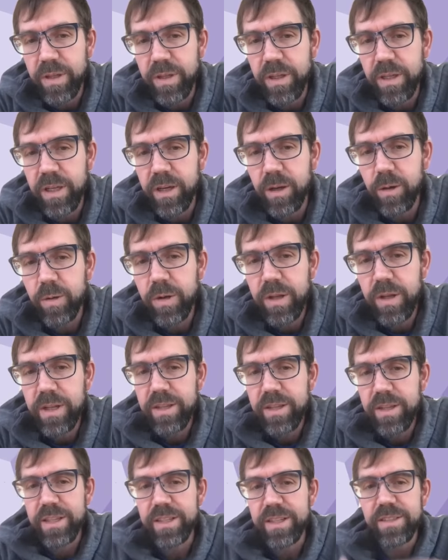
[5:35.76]
you know,
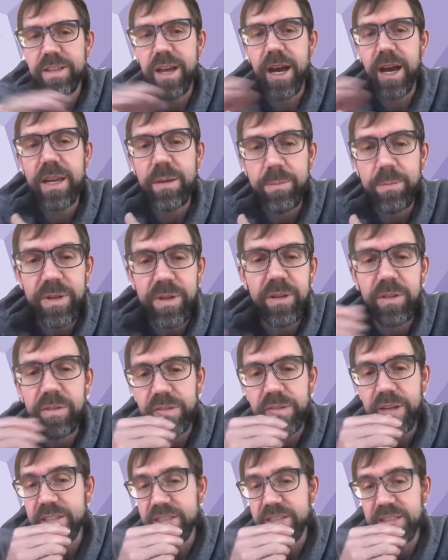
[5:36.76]
the design build
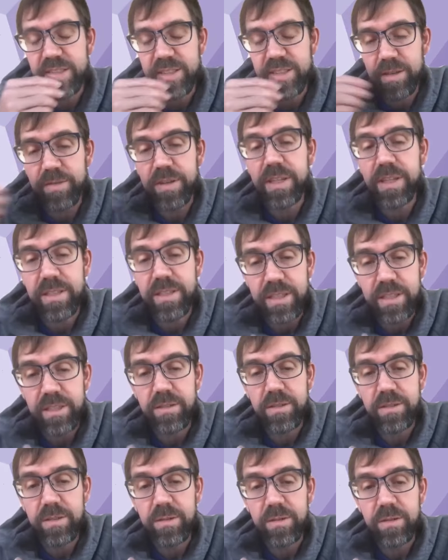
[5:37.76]
phases have
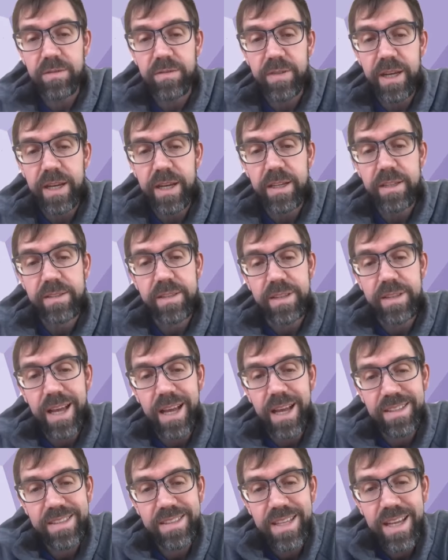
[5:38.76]
continued to advance, and
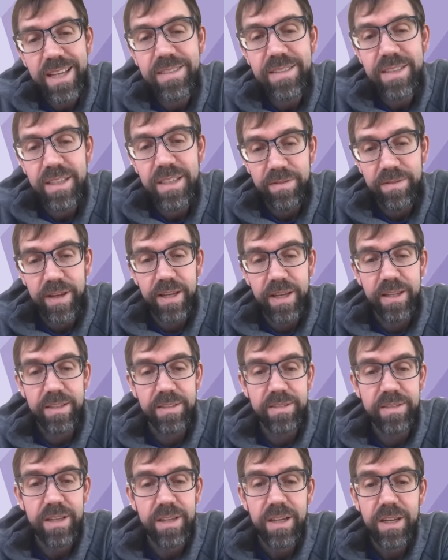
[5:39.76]
that testing
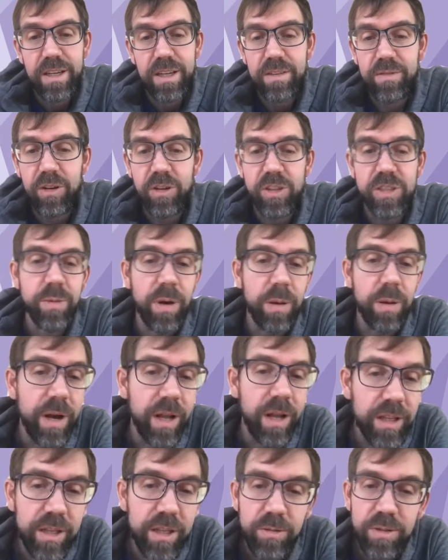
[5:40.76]
phase for small
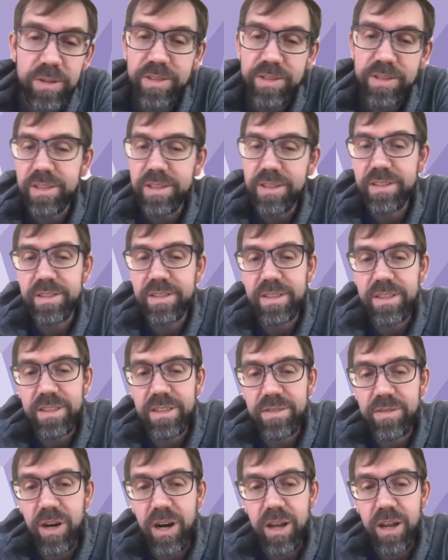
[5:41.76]
molecule synthesis,
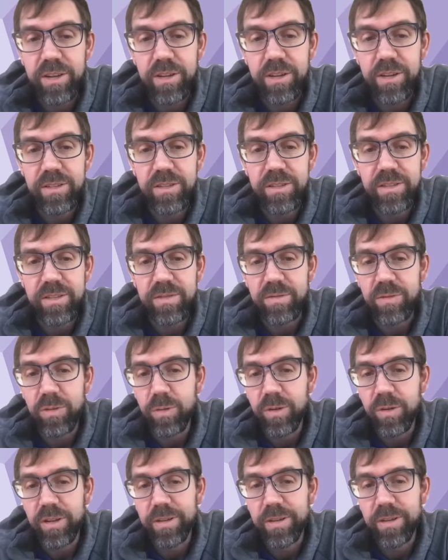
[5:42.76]
for others,
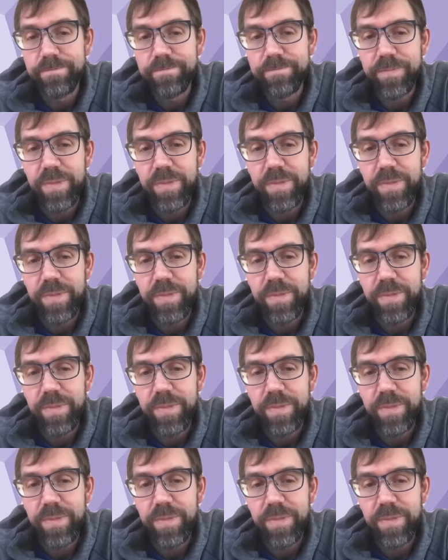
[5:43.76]
for